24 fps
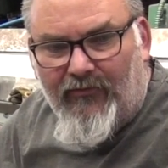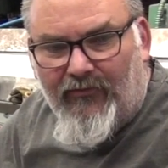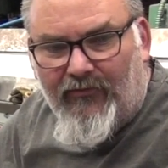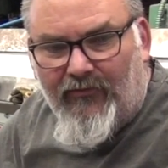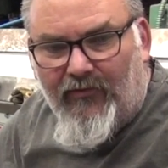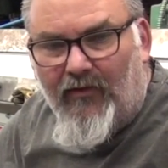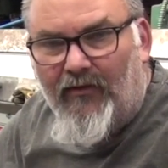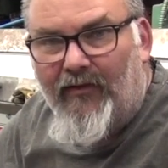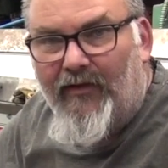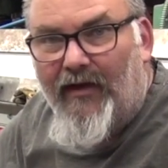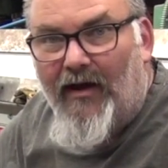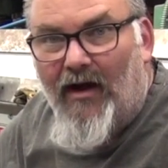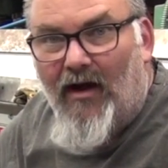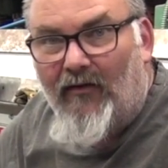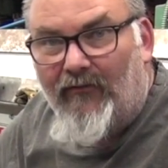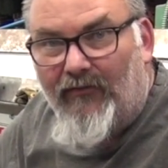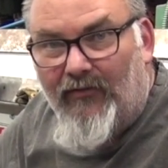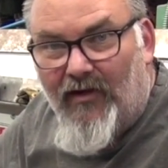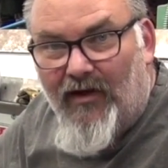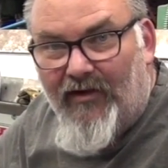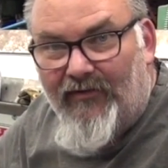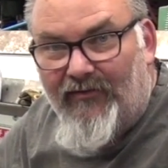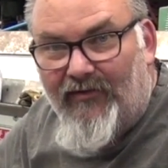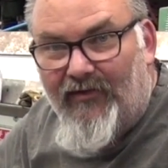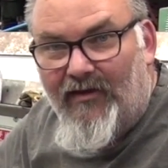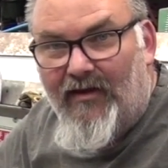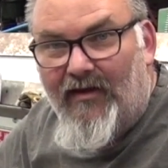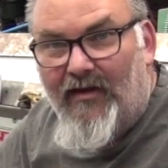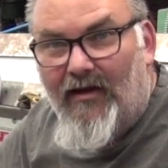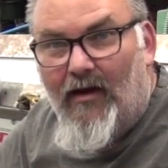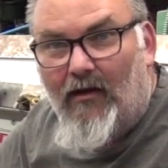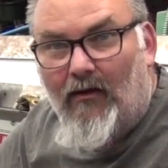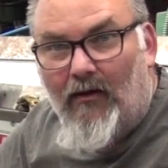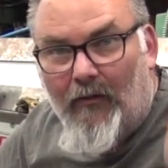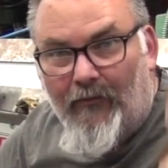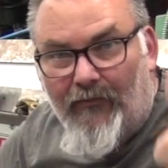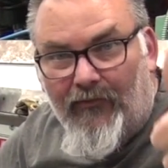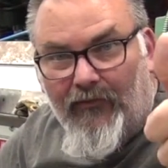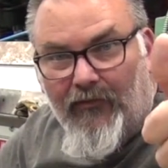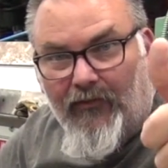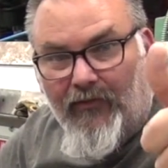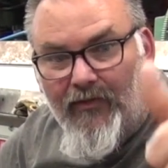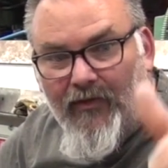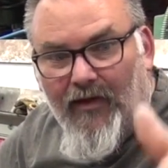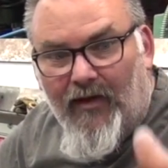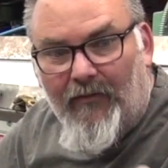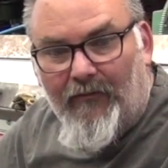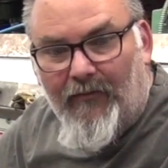so the galvanizing can go up
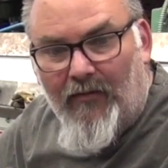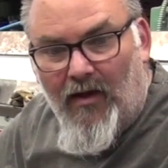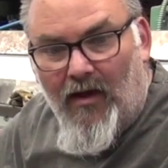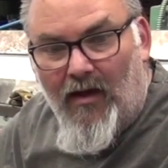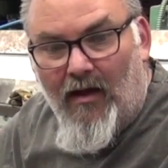through them